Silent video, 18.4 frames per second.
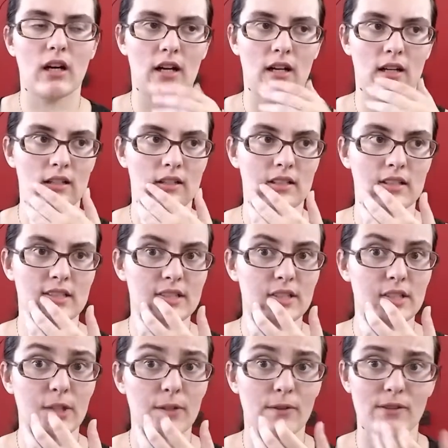
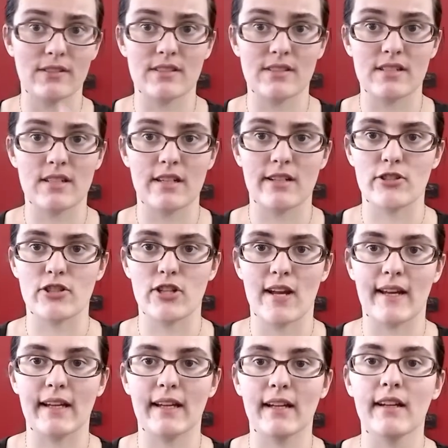until your horse is done
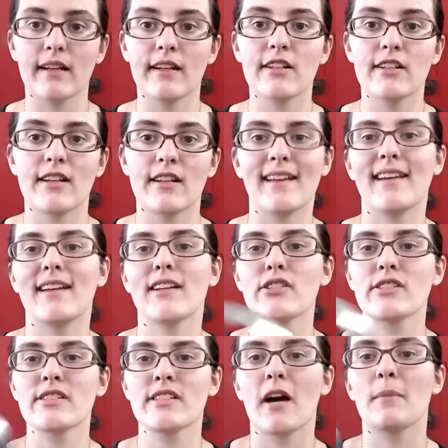shedding, and
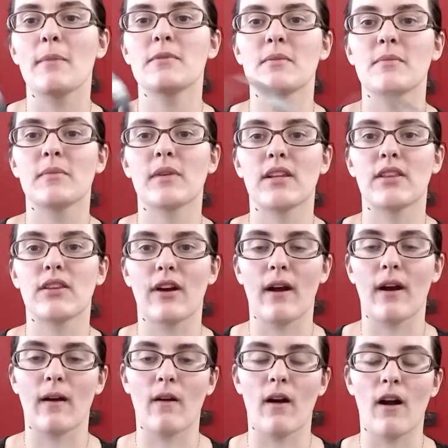it just helps them get
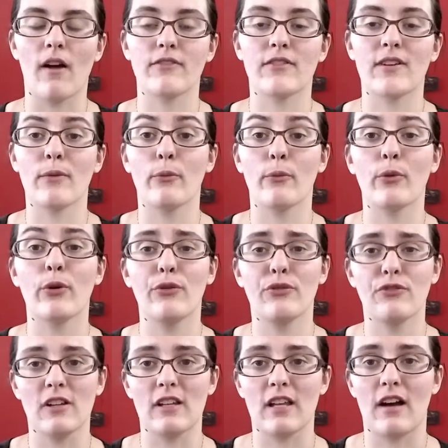their hair off. It
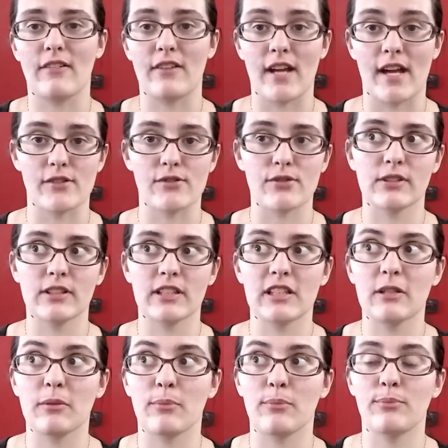will fall out
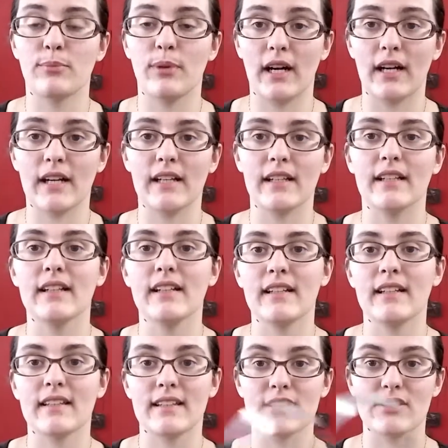naturally, but
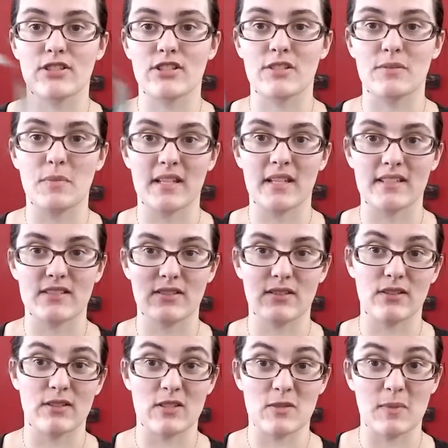this just makes it
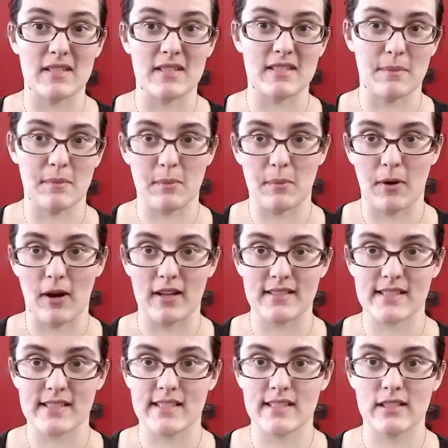so it speeds up the
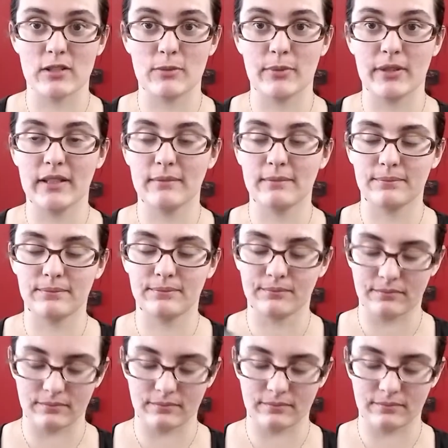process a little bit.